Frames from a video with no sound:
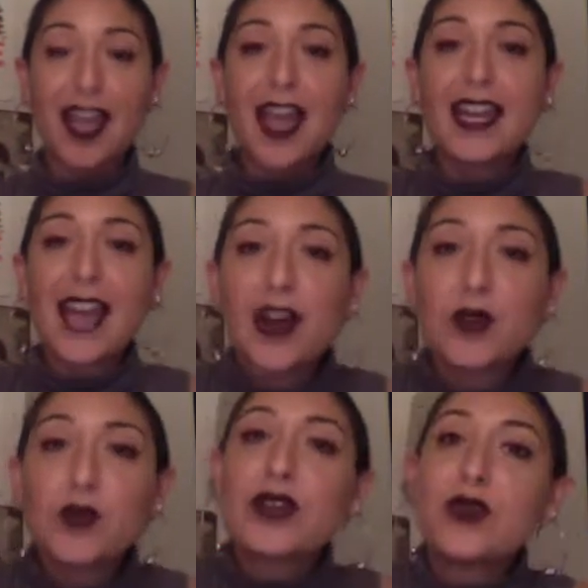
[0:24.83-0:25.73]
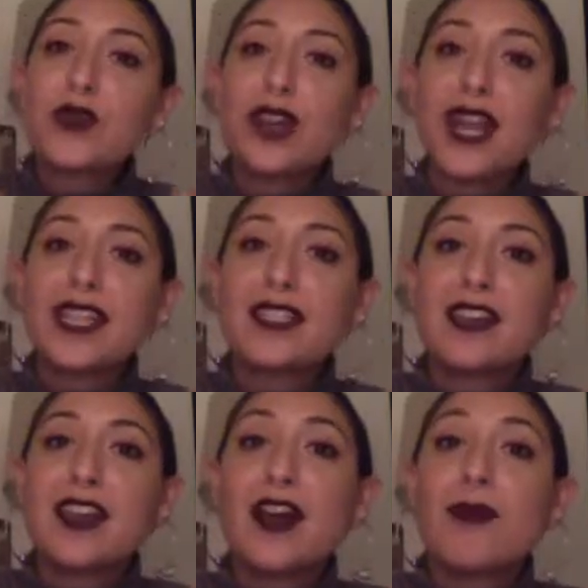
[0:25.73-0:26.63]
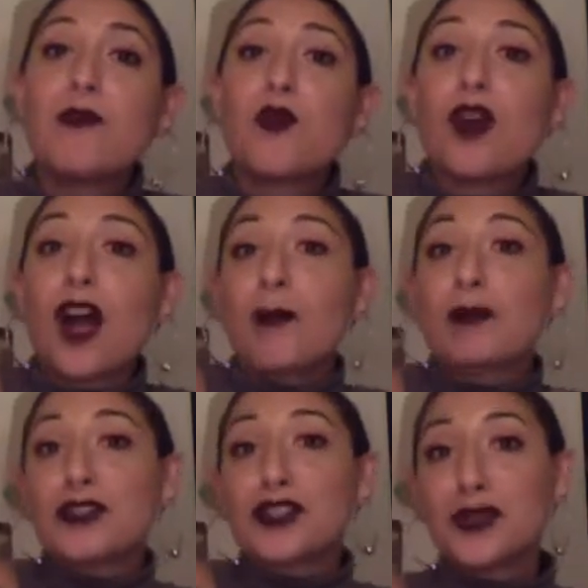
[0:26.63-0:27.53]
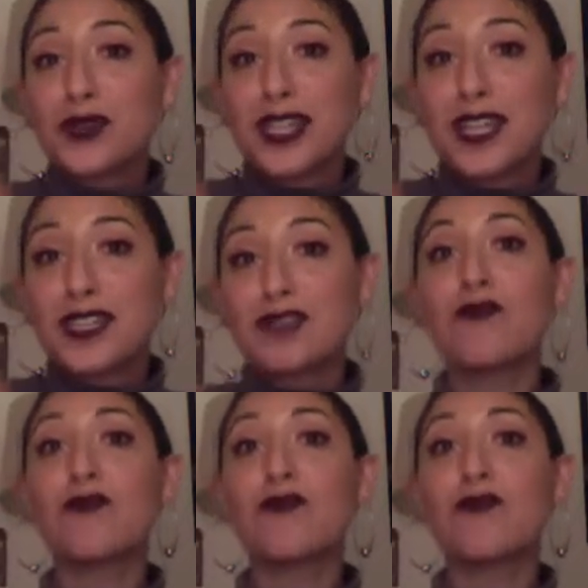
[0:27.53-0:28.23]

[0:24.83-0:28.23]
and how do we create more opportunities